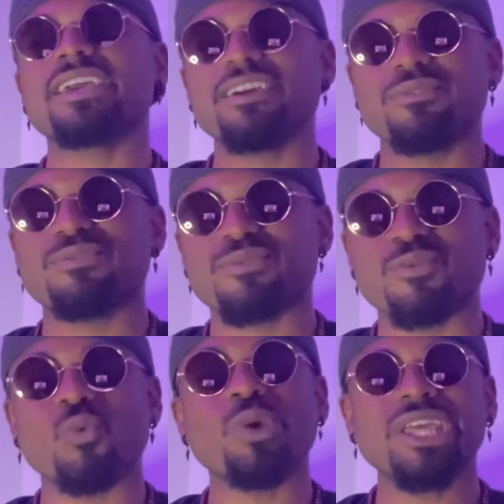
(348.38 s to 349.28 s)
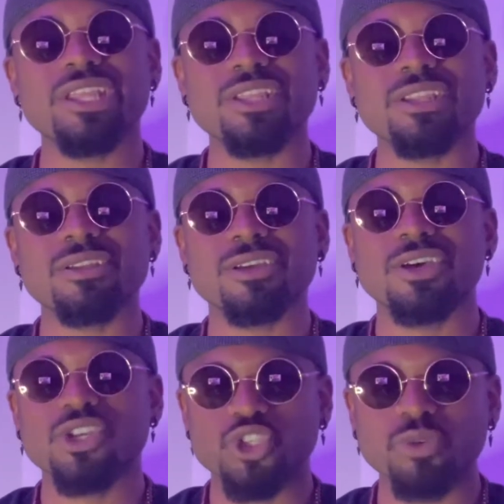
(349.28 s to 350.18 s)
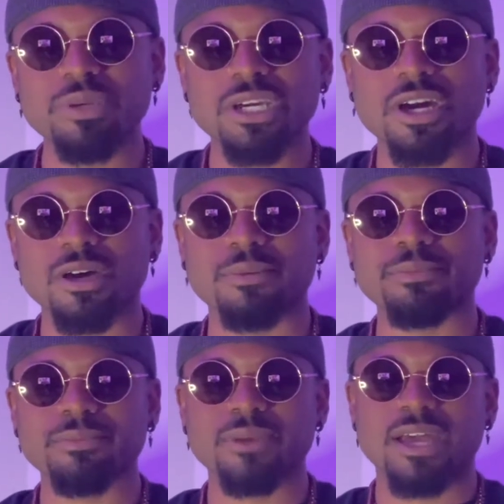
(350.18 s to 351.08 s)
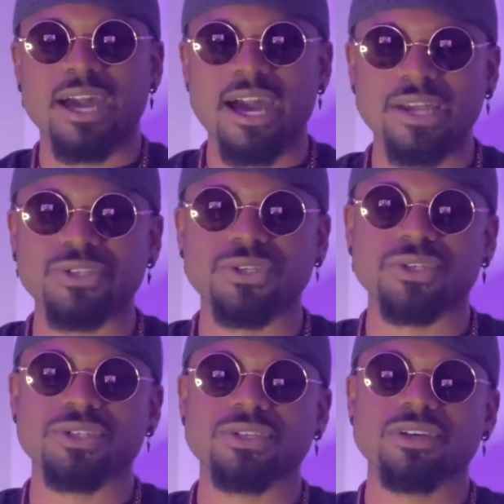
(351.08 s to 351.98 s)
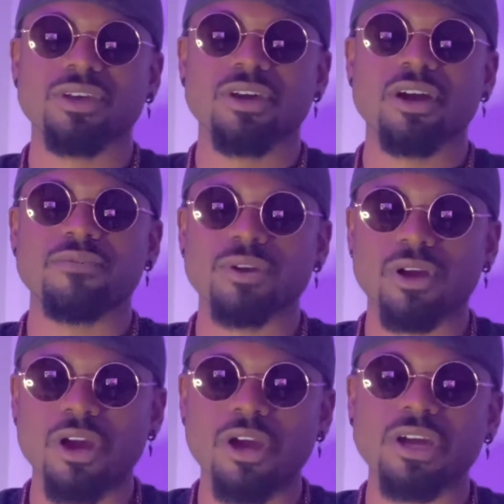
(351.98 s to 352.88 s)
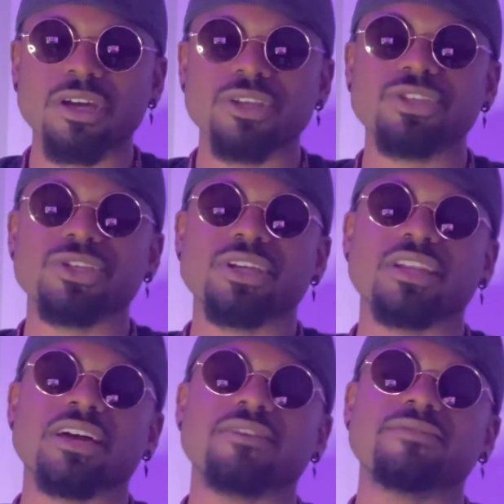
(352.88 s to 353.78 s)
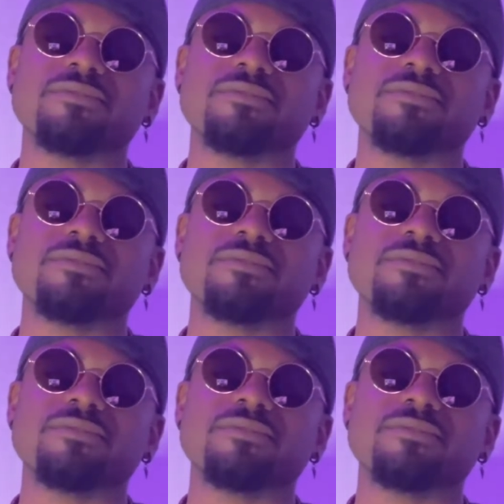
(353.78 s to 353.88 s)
if, when you become conscious of your current condition in life,